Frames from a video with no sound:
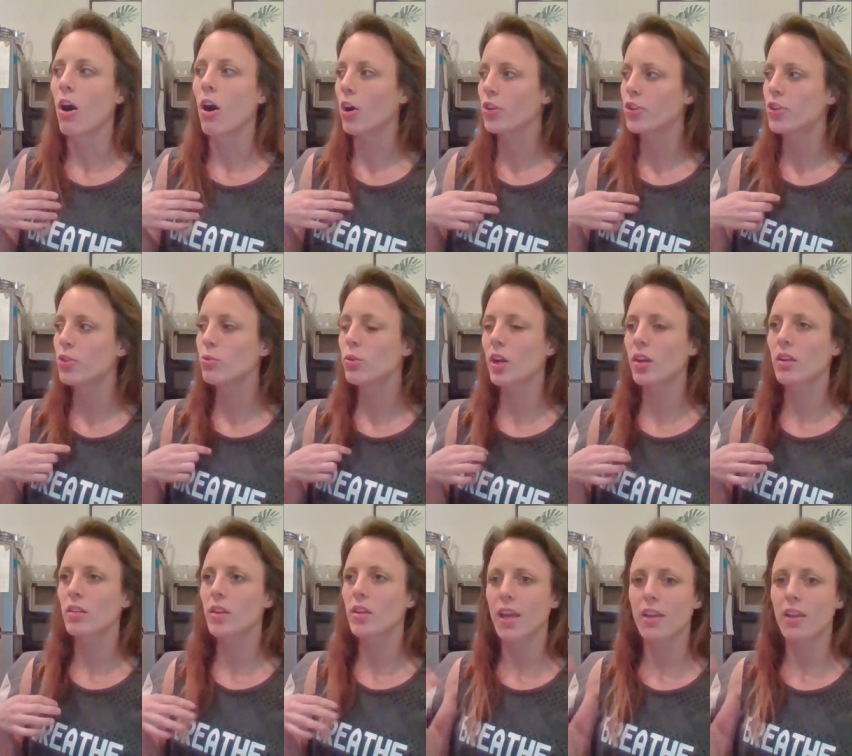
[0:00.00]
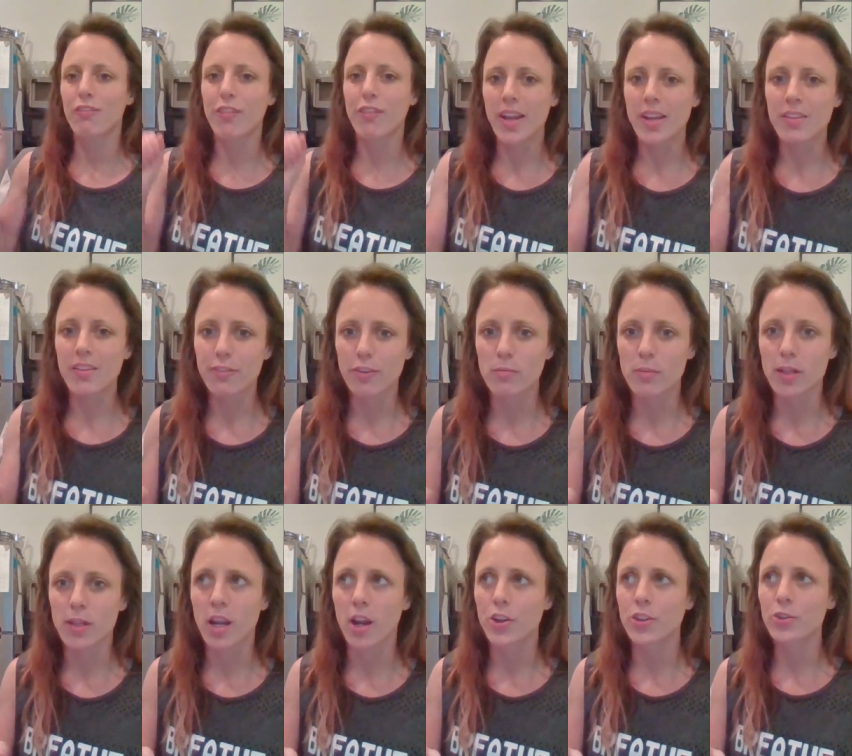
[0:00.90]
are you going to like fight for
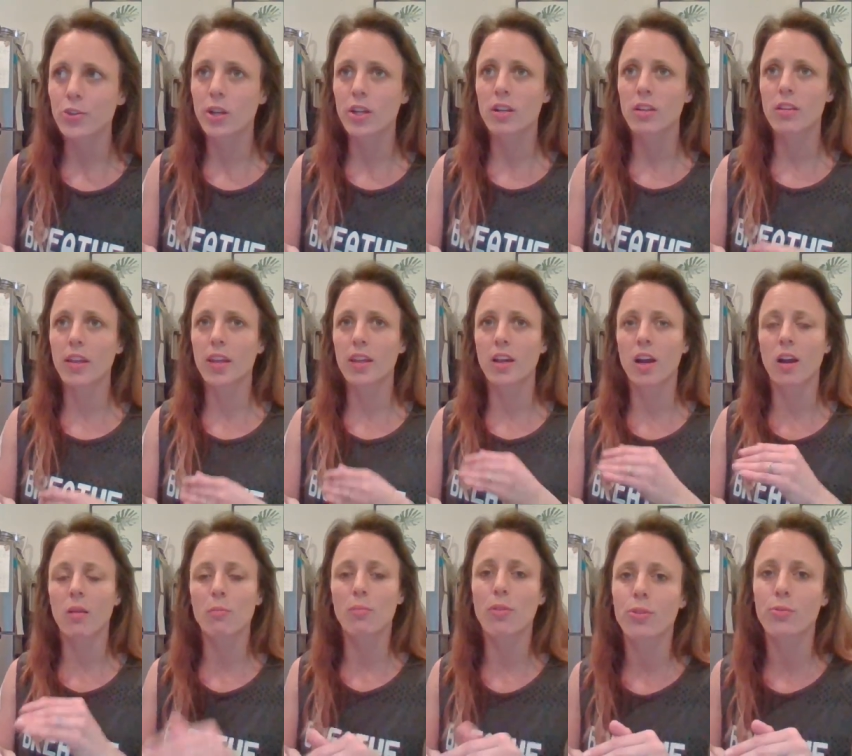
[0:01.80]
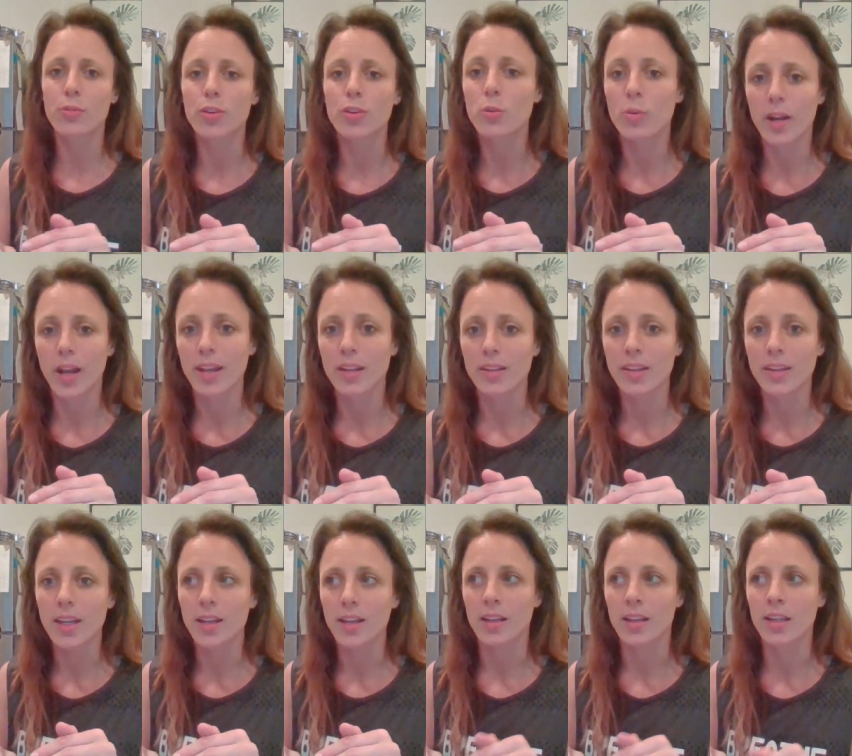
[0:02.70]
me are you going to like come through when i
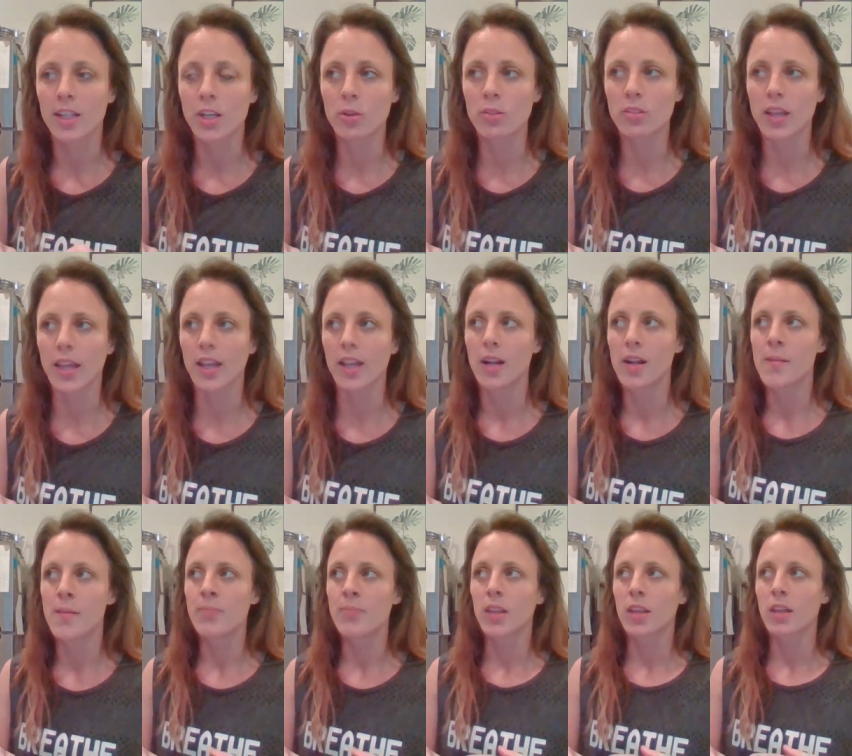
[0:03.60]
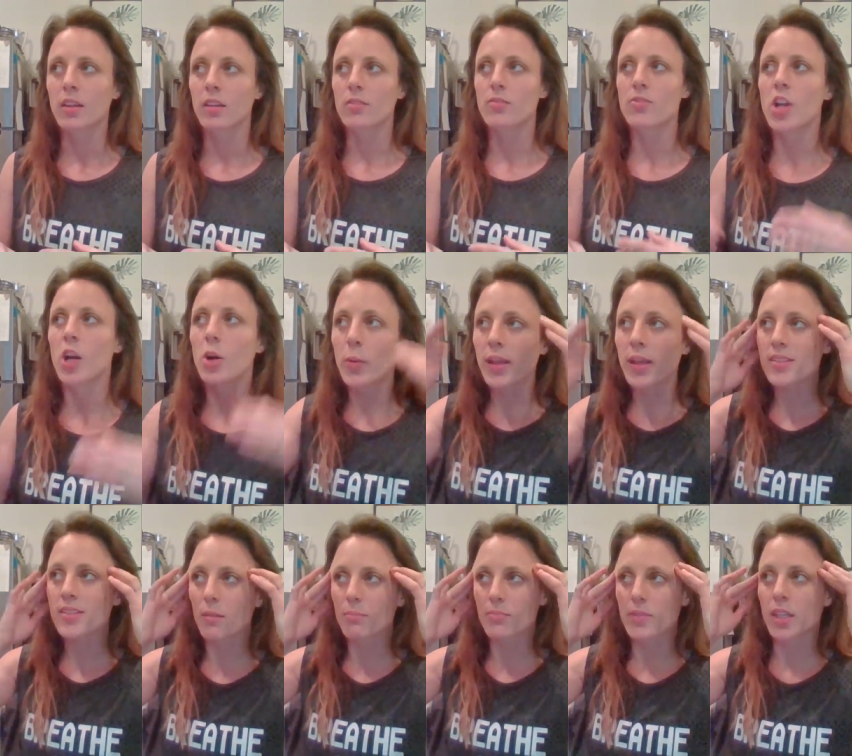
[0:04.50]
need it you know and like knowing
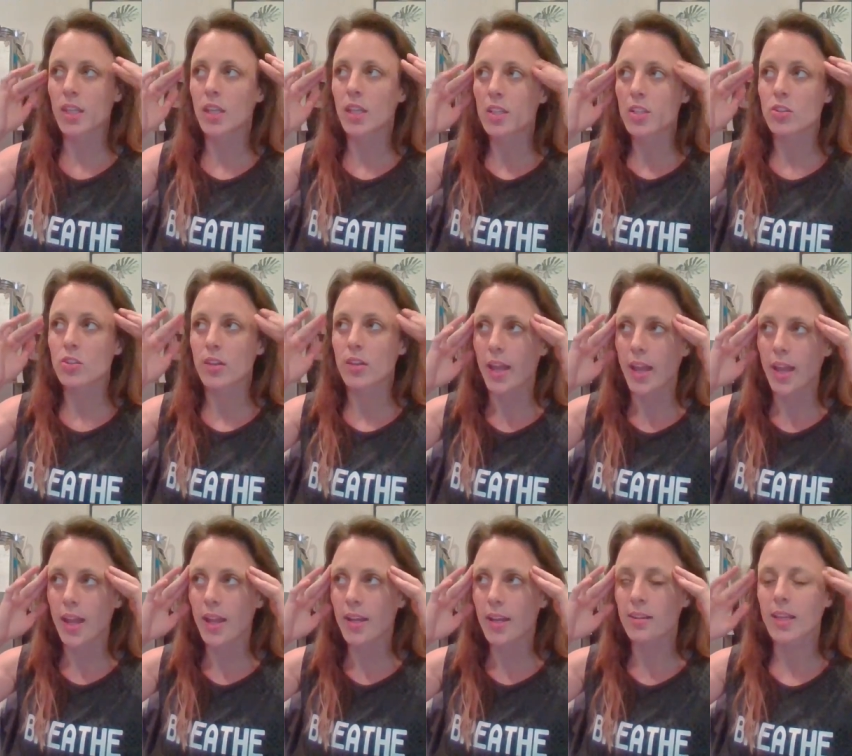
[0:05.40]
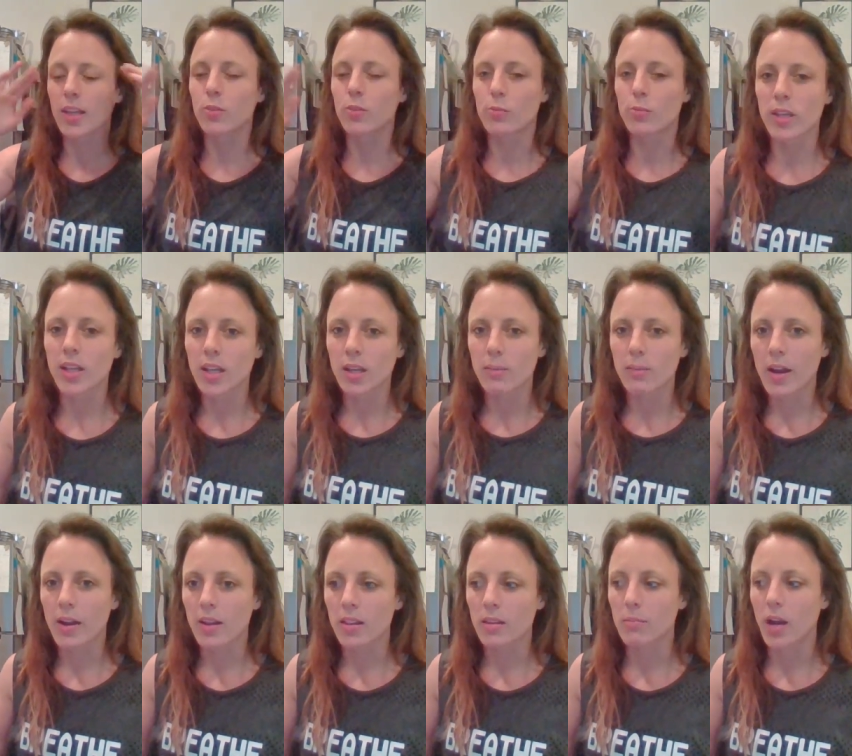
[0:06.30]
something in your head and like reading
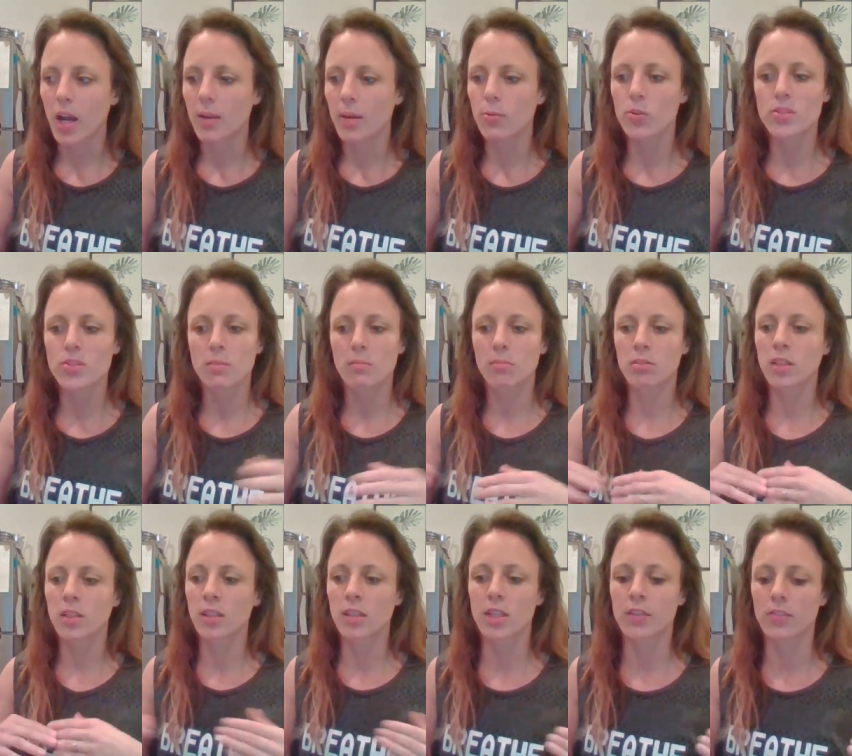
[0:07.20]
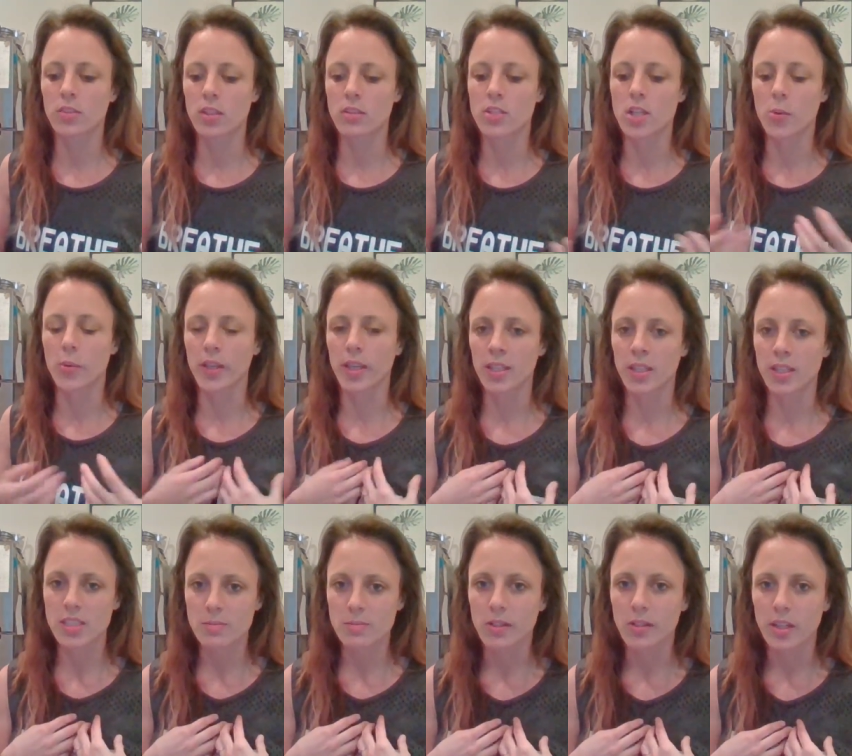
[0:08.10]
about it in the bible is completely different than knowing it
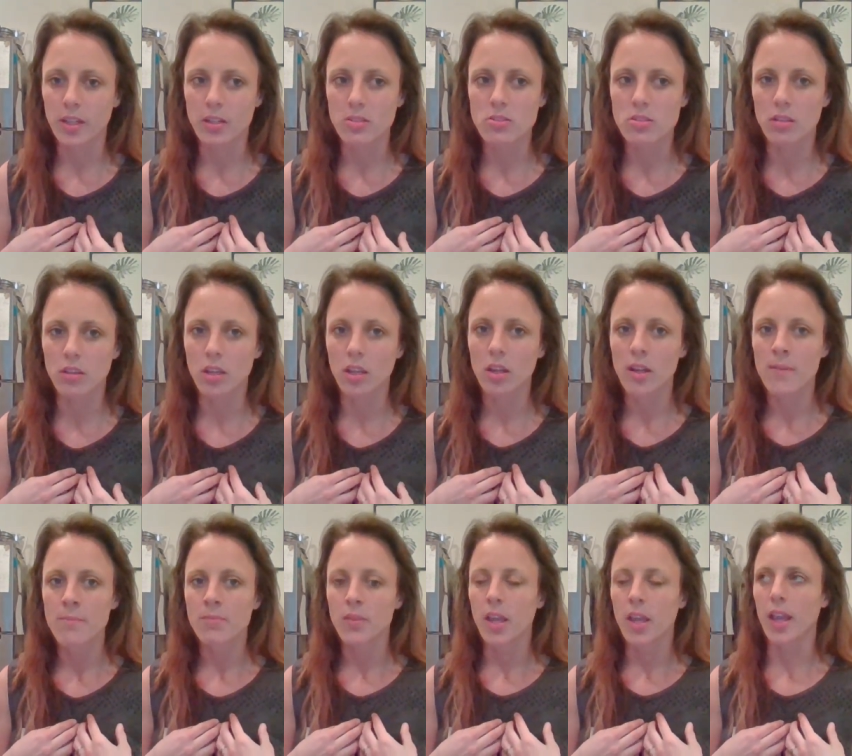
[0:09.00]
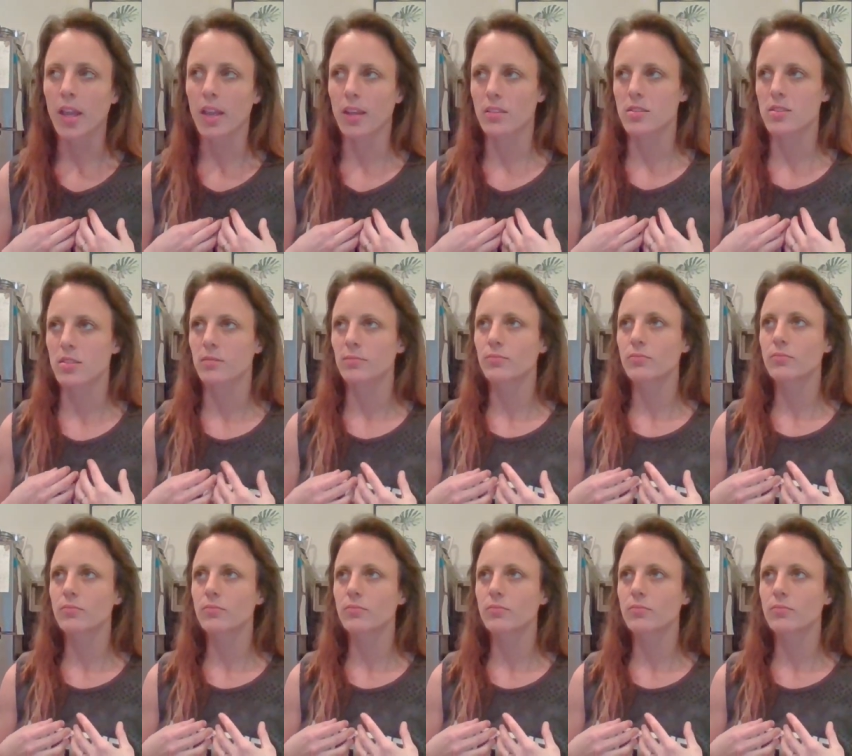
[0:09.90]
experientially and